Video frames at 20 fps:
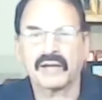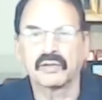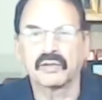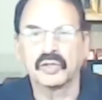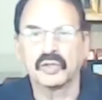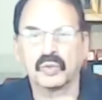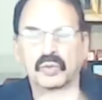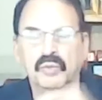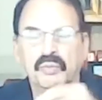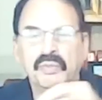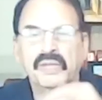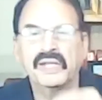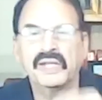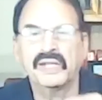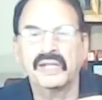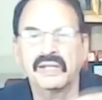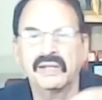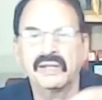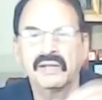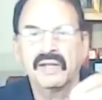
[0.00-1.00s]
we're
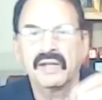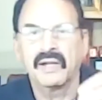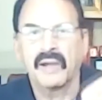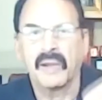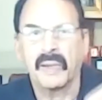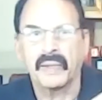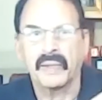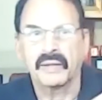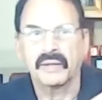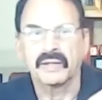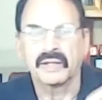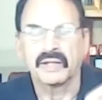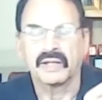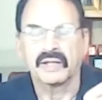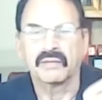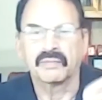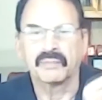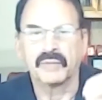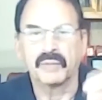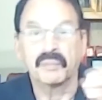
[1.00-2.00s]
clients as well as
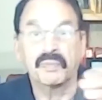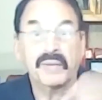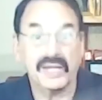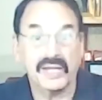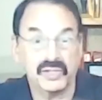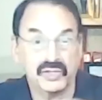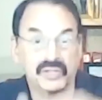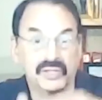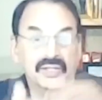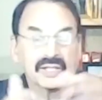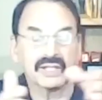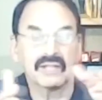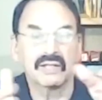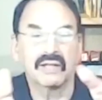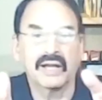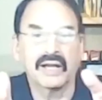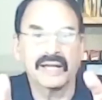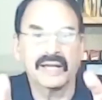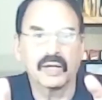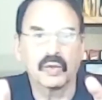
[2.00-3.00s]
practitioners as well. We're
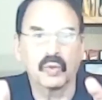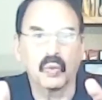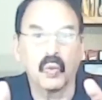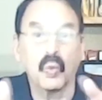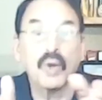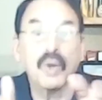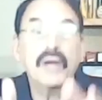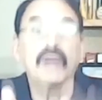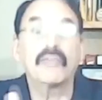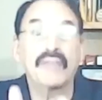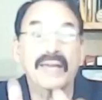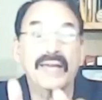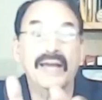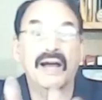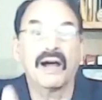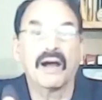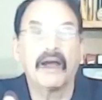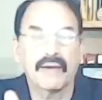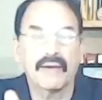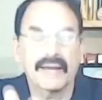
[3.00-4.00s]
all in this together.
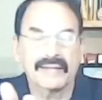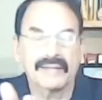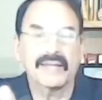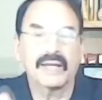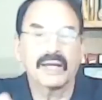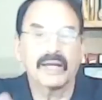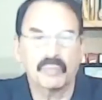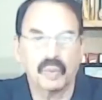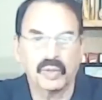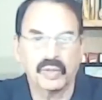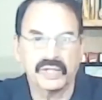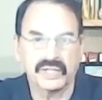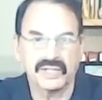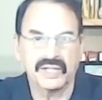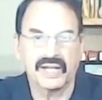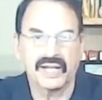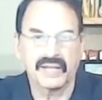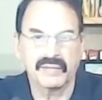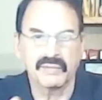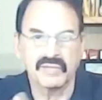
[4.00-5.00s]
So it's really a
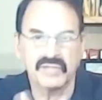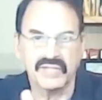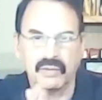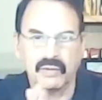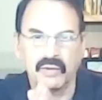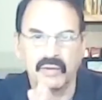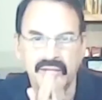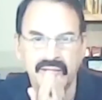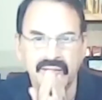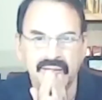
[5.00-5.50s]
collaborative model.